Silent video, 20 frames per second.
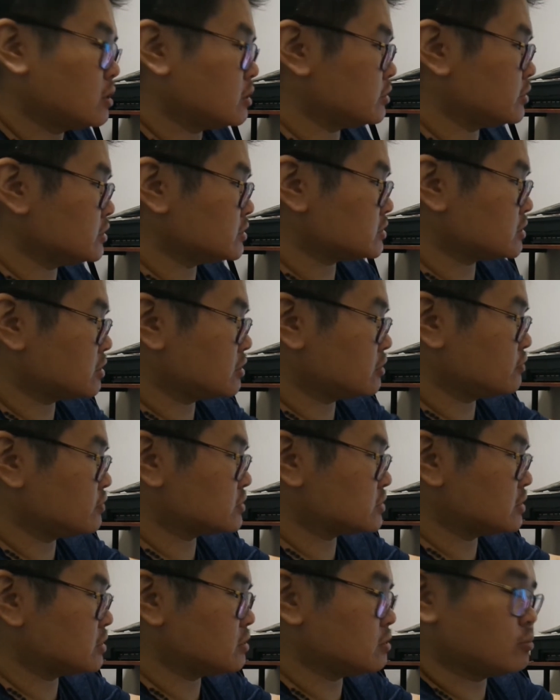This curve
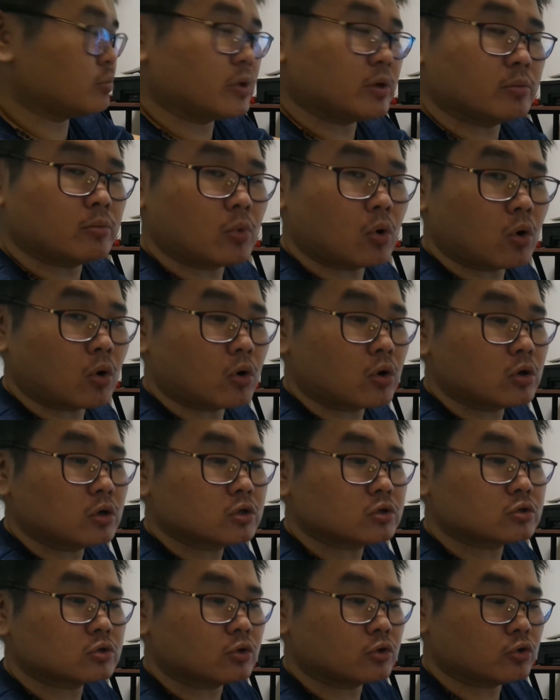is a little bit more,
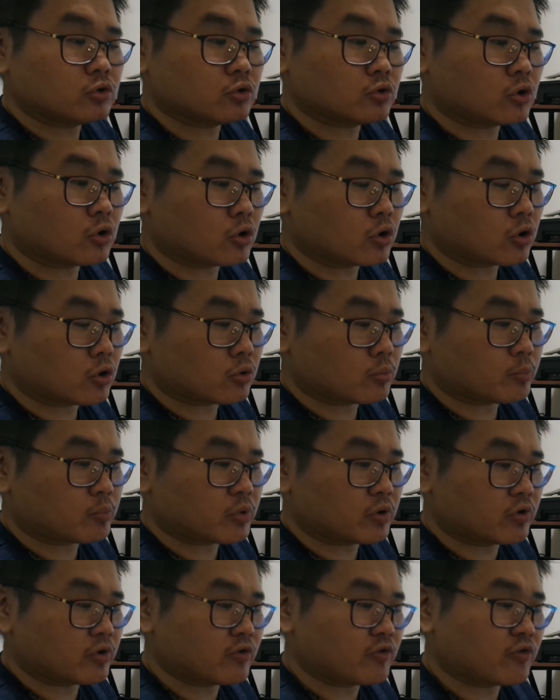so your
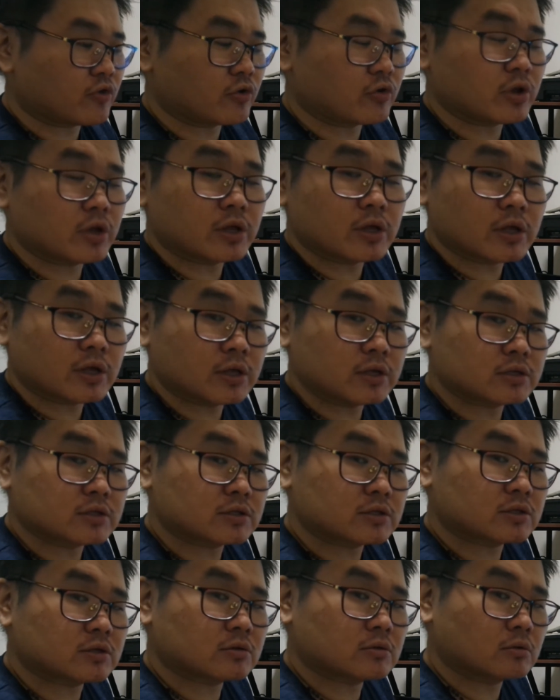periphery
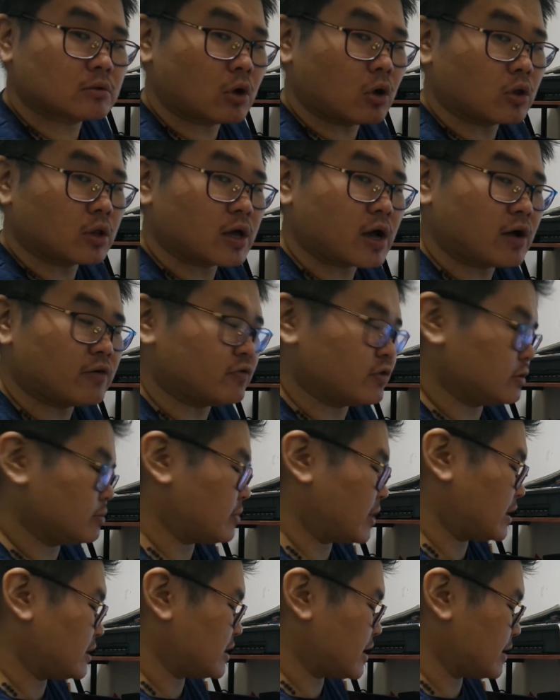is all covered
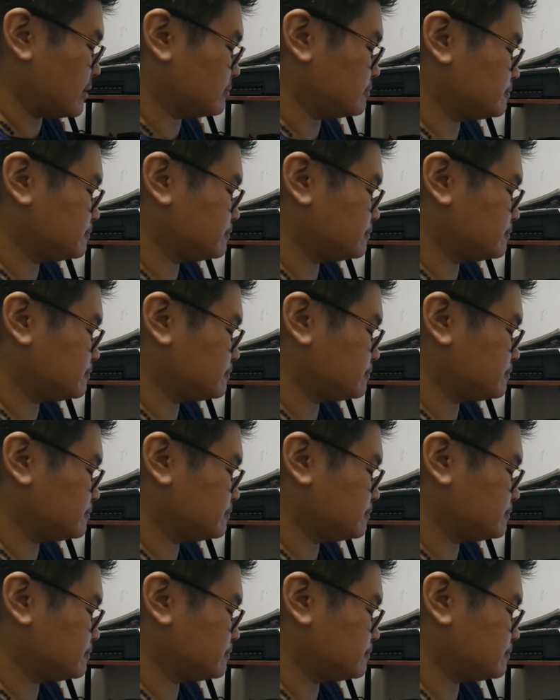by that.